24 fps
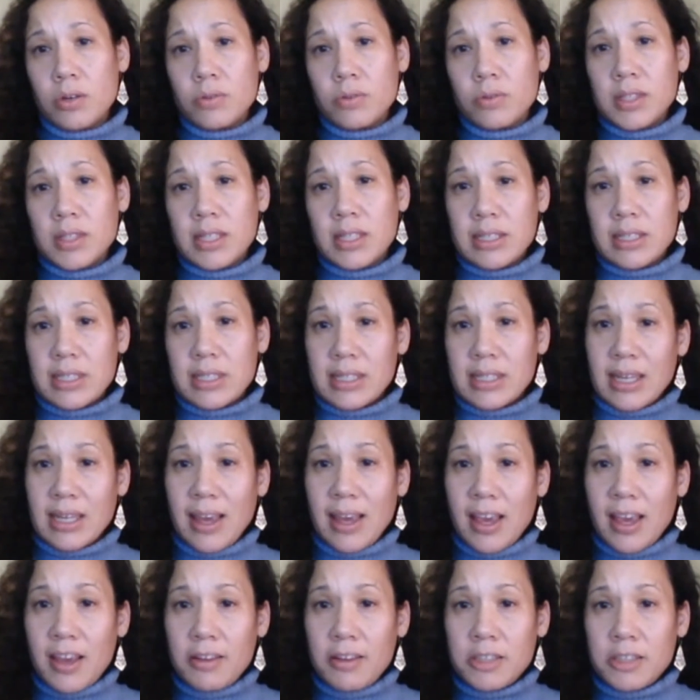citizen
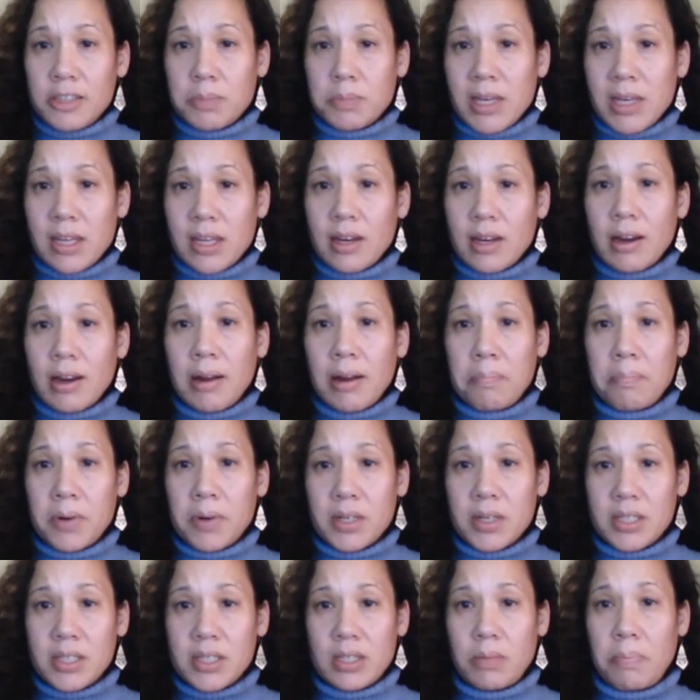engagement and
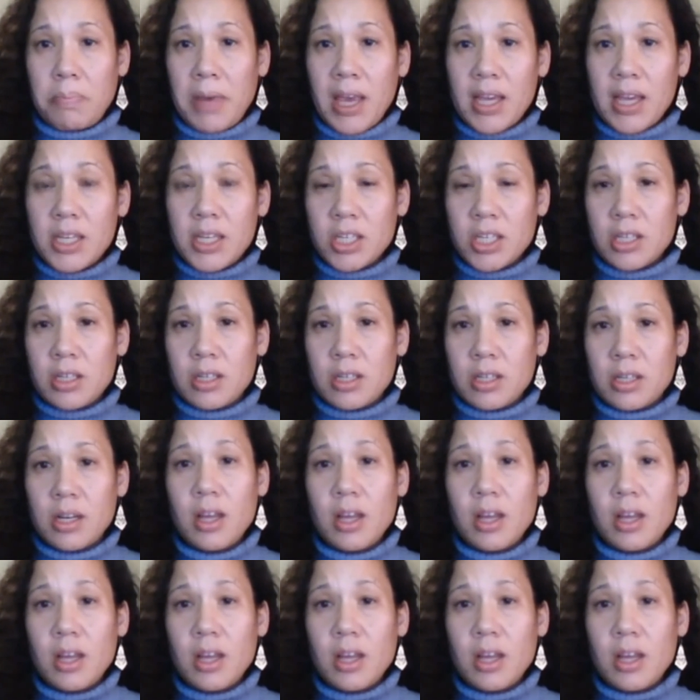participation,